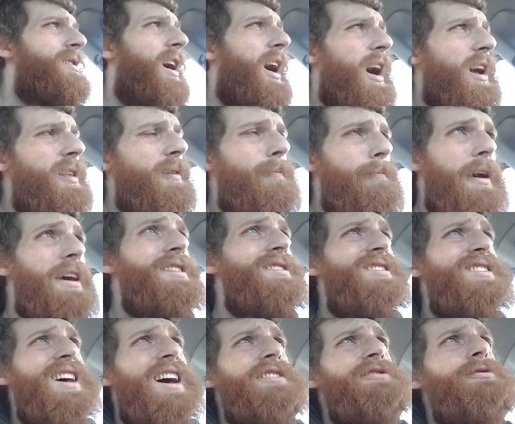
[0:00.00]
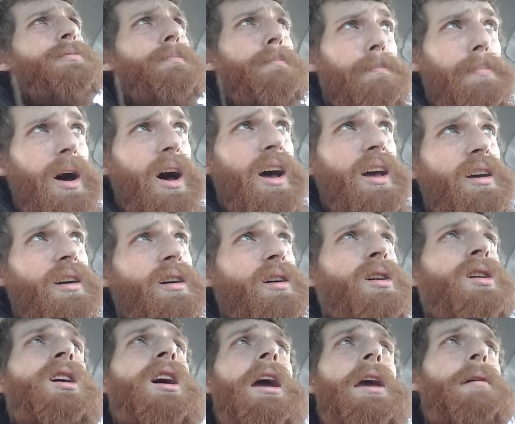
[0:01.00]
kind of makes sense. But
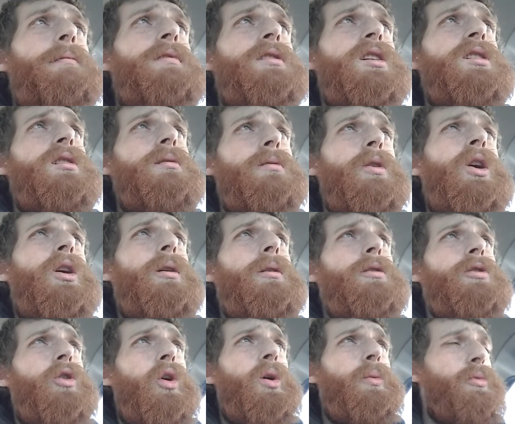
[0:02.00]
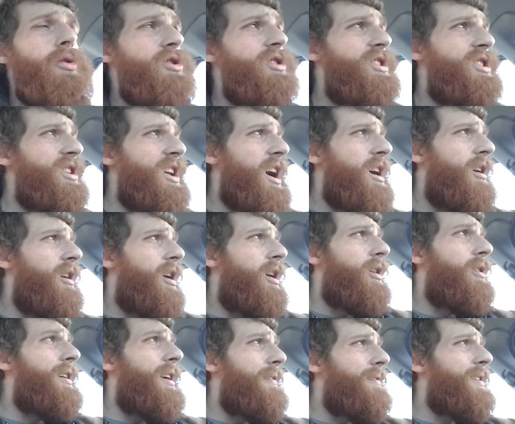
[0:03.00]
even in a normal
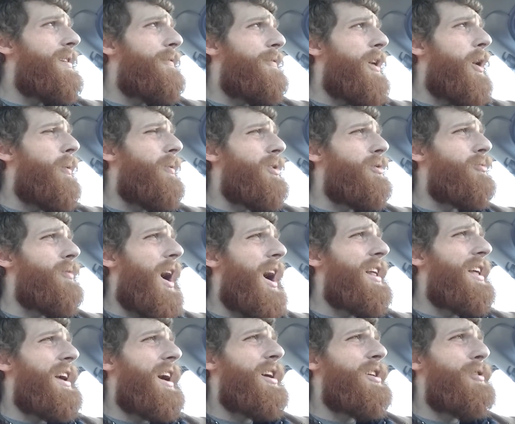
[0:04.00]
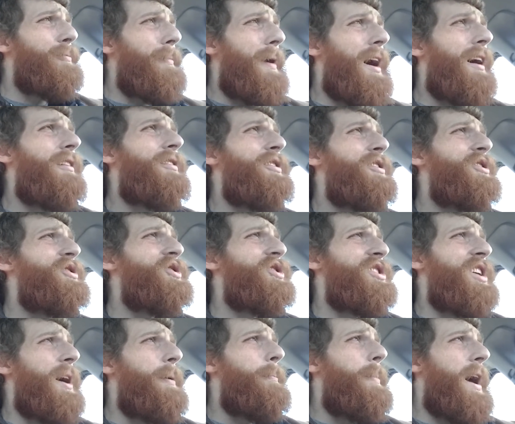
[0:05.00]
scenario, even if they weren't rotting out of your mouth, you
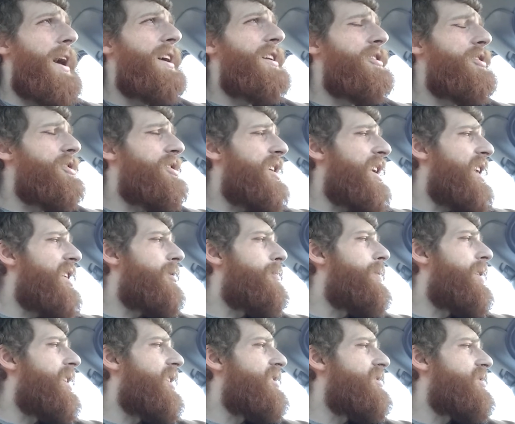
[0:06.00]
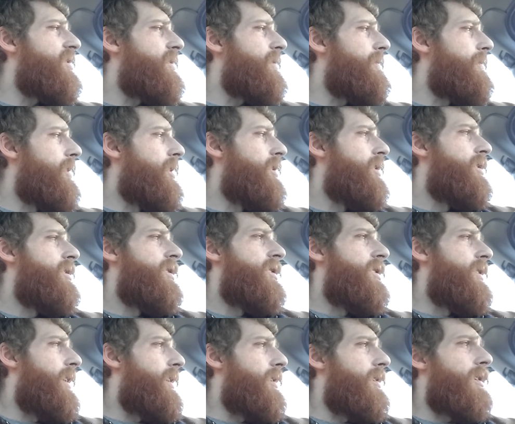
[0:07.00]
just had pain in your teeth because of,
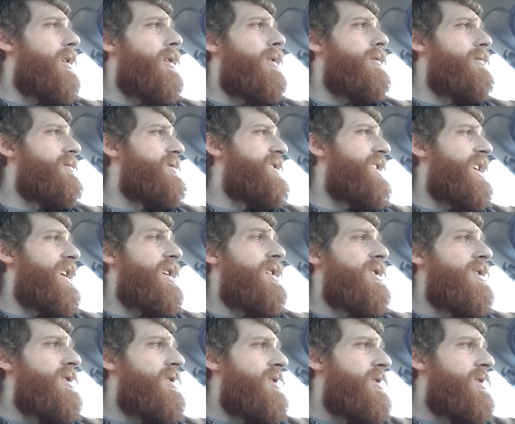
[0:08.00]
I don't know, say,